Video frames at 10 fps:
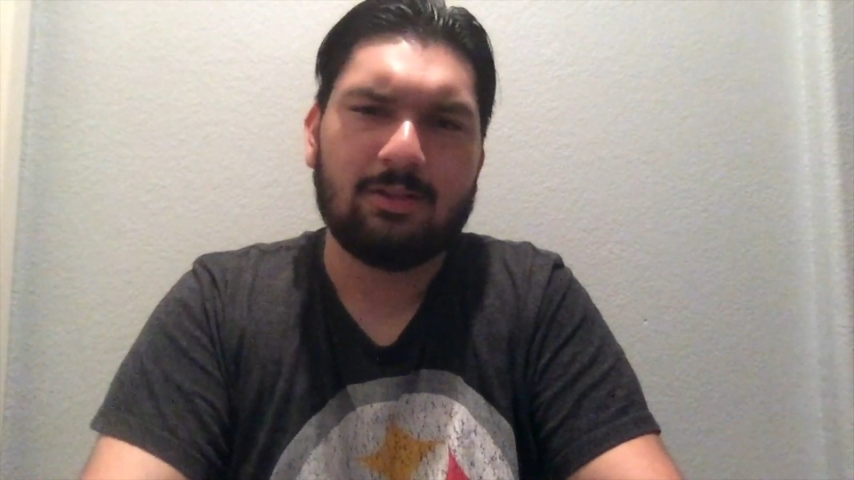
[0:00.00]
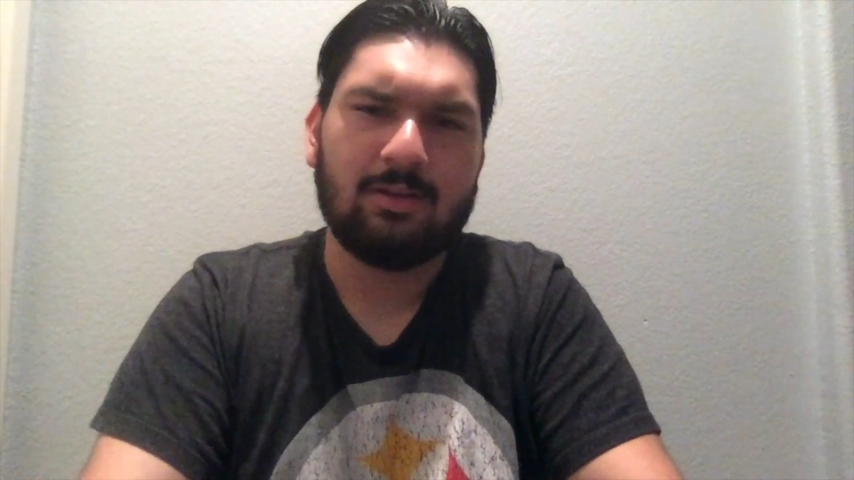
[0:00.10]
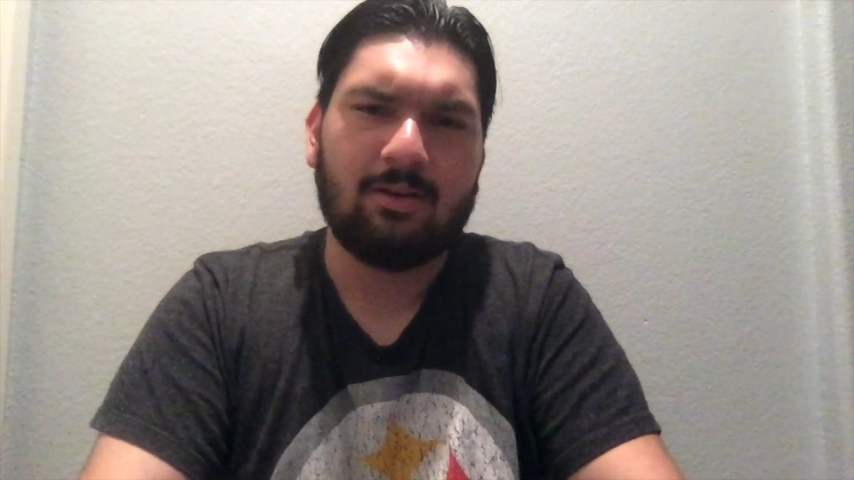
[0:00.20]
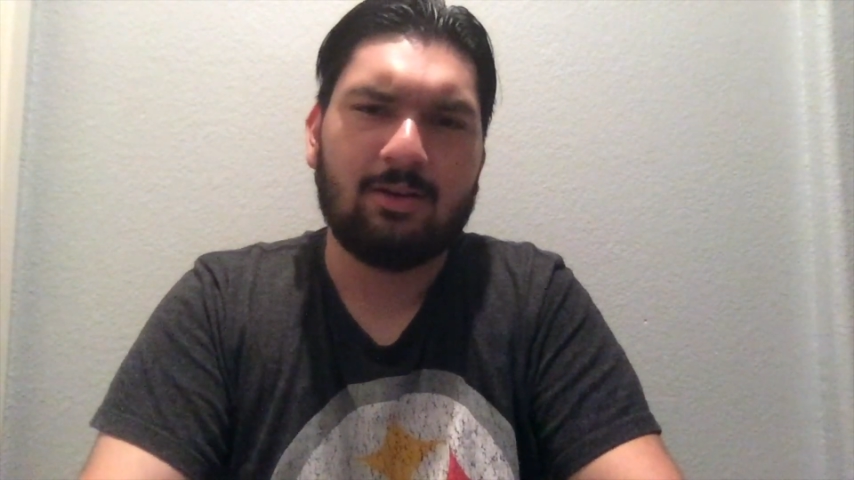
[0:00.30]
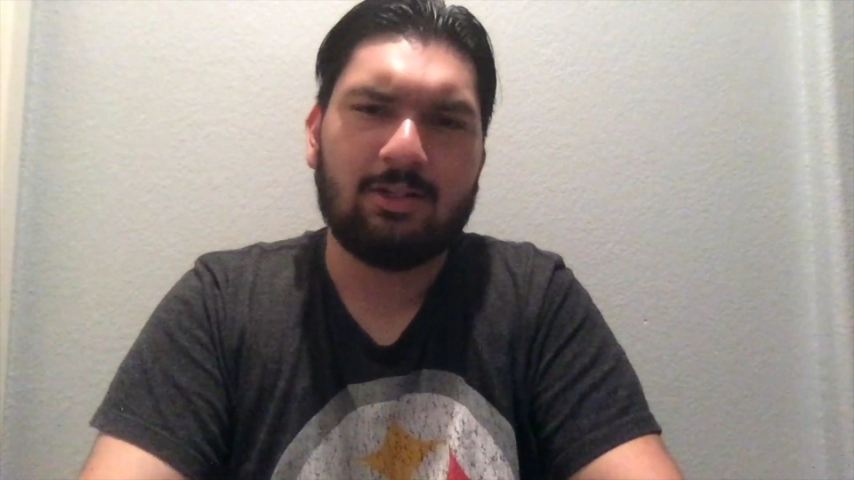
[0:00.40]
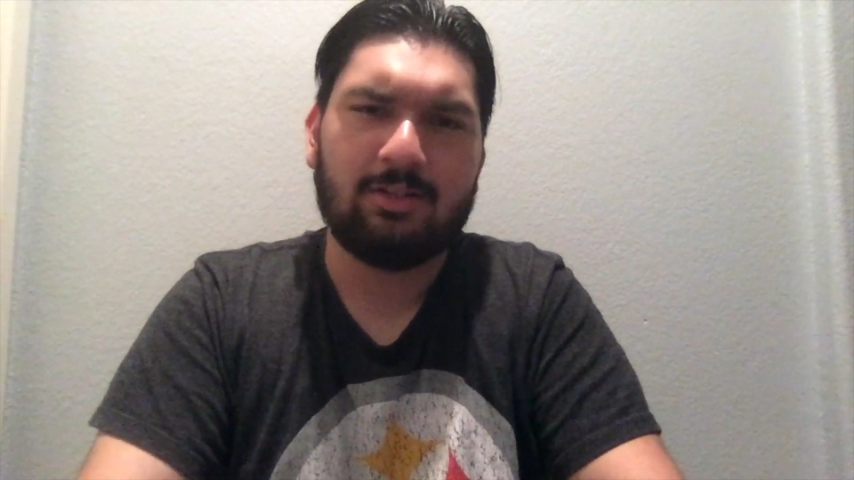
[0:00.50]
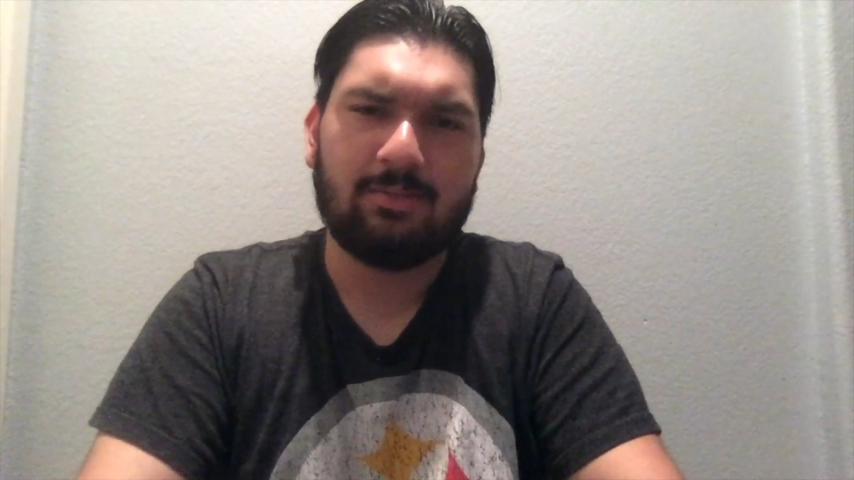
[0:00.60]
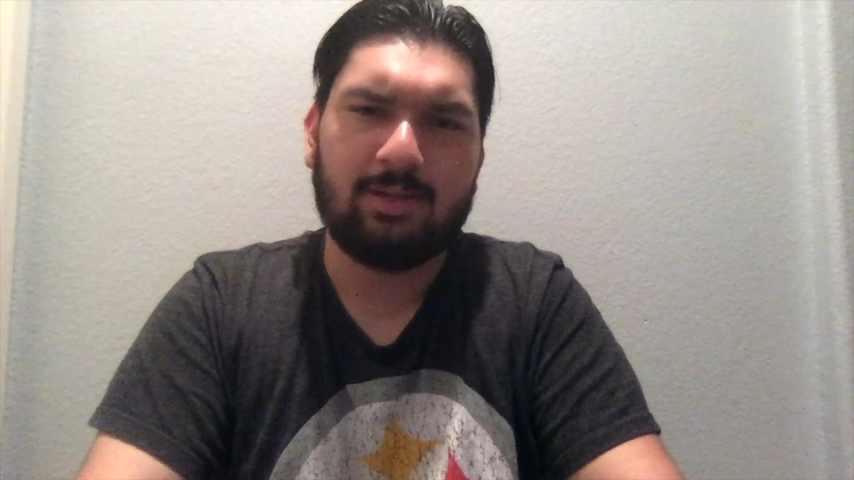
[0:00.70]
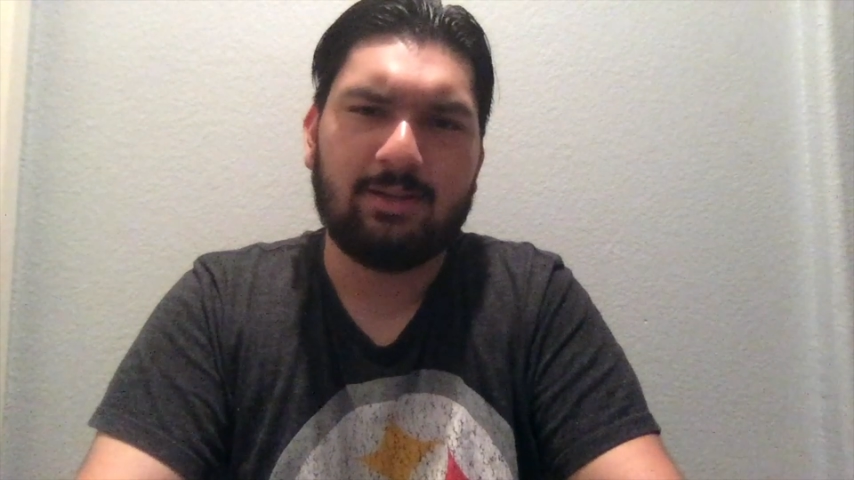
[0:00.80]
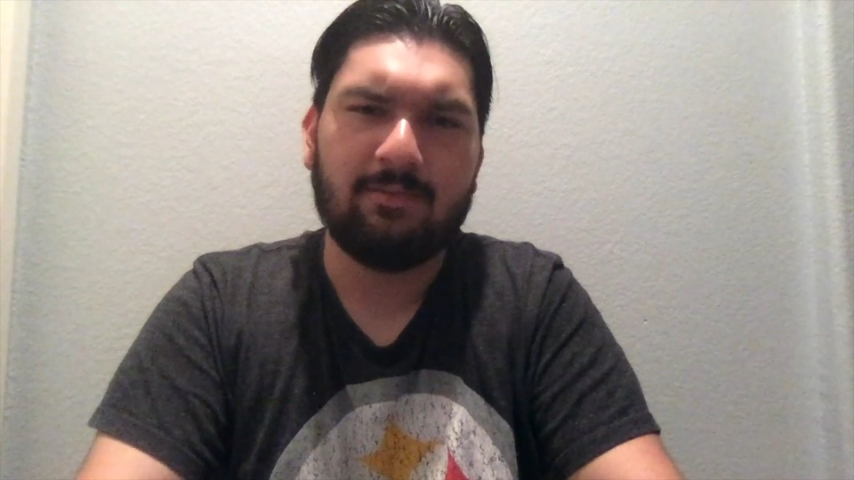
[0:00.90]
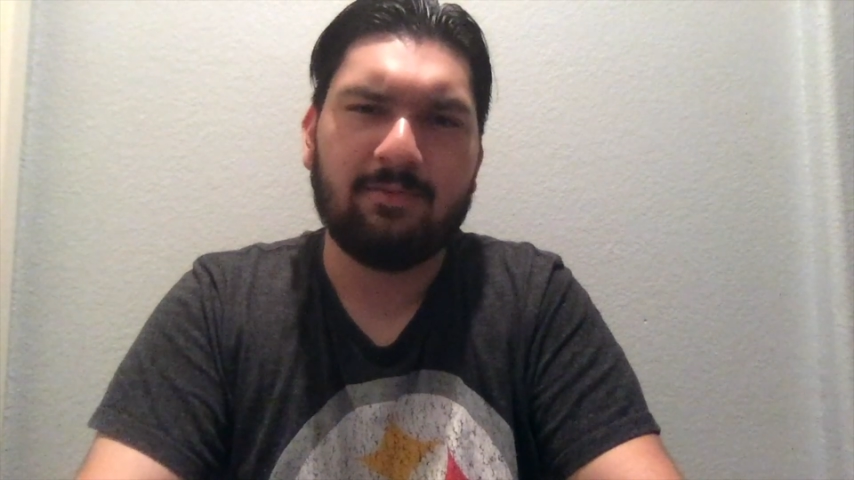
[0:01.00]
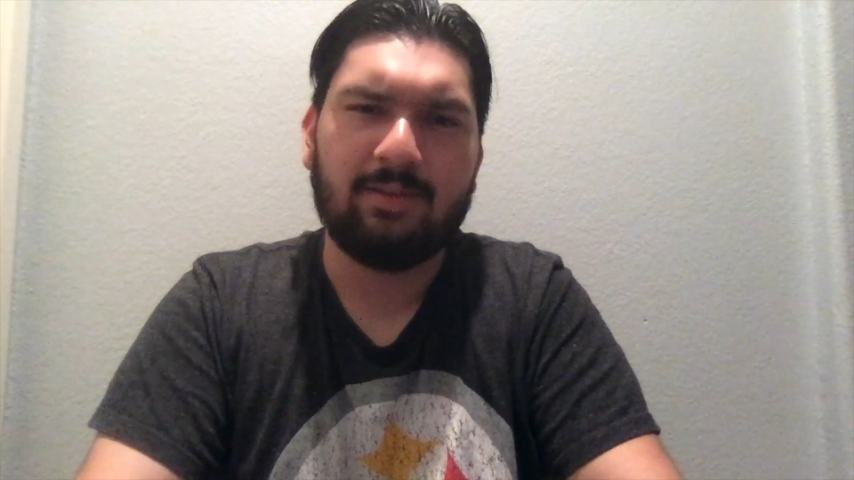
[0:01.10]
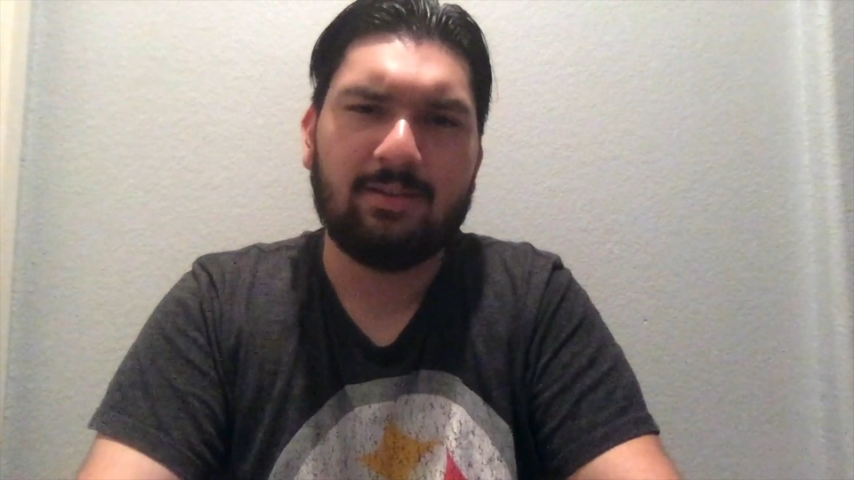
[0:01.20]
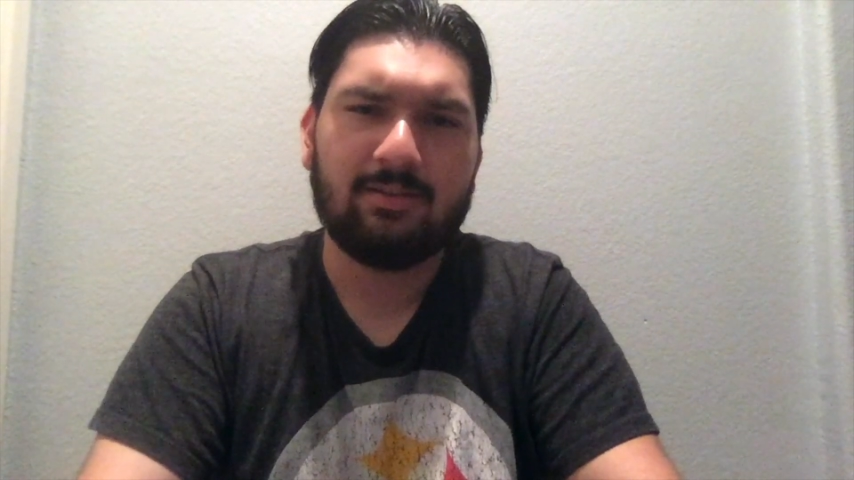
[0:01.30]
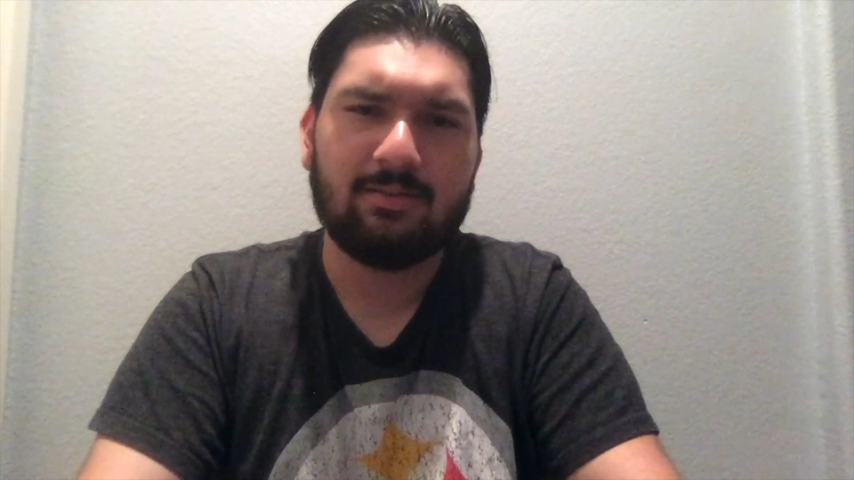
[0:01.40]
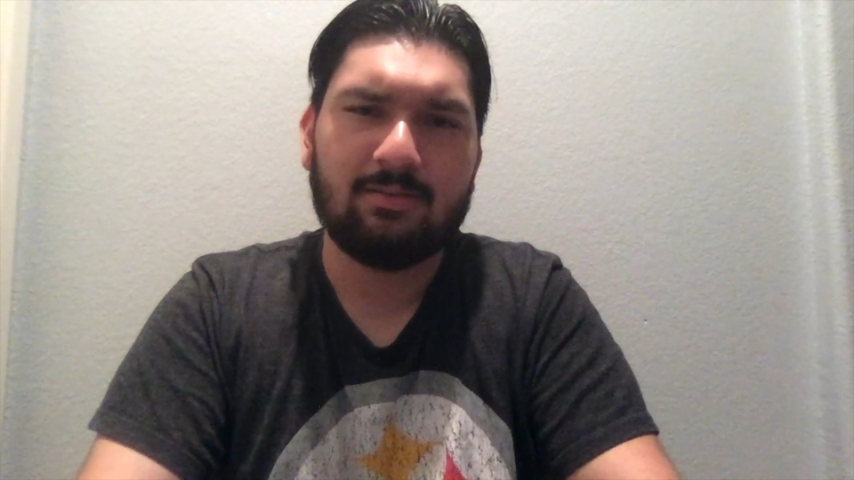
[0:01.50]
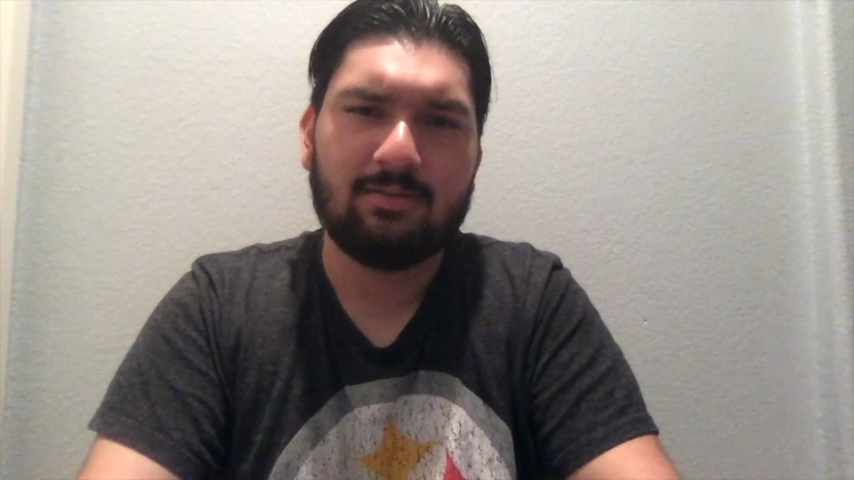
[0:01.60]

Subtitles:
the hardship that you face,